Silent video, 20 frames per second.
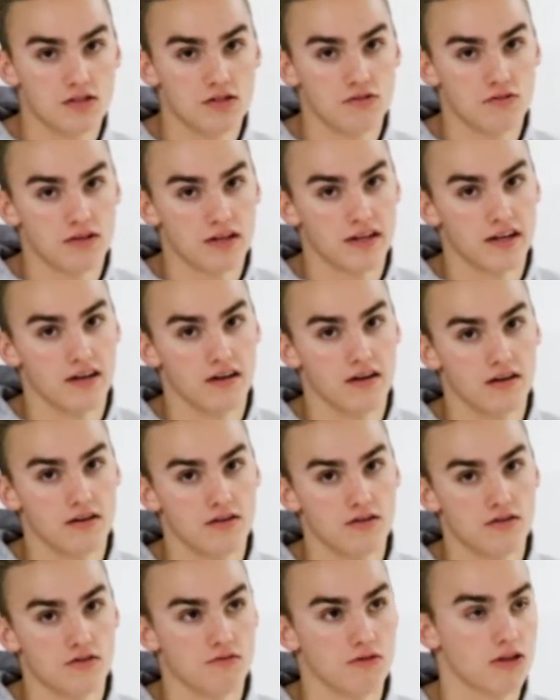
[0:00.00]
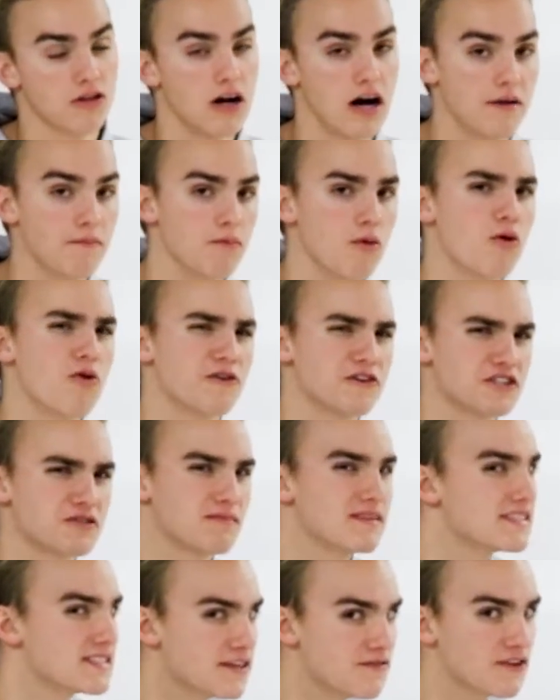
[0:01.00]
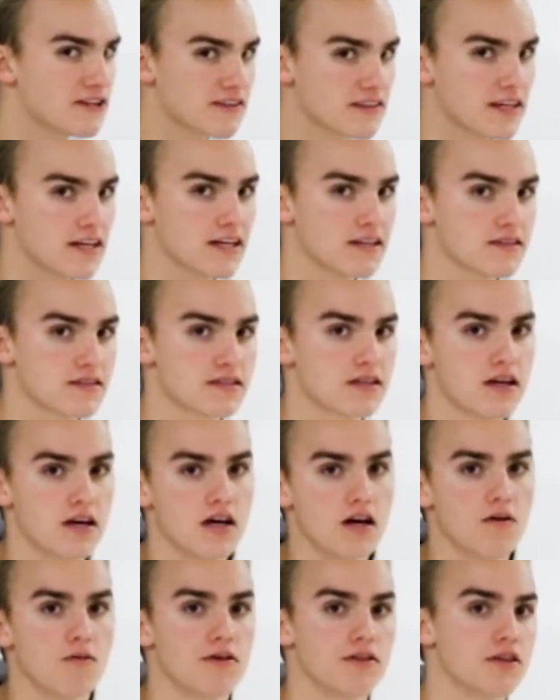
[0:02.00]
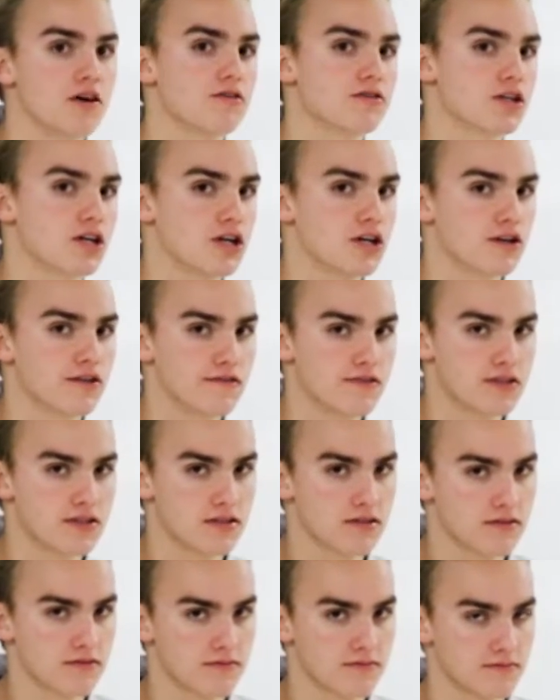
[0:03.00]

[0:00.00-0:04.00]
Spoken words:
You can do a lot more specific things with those curves.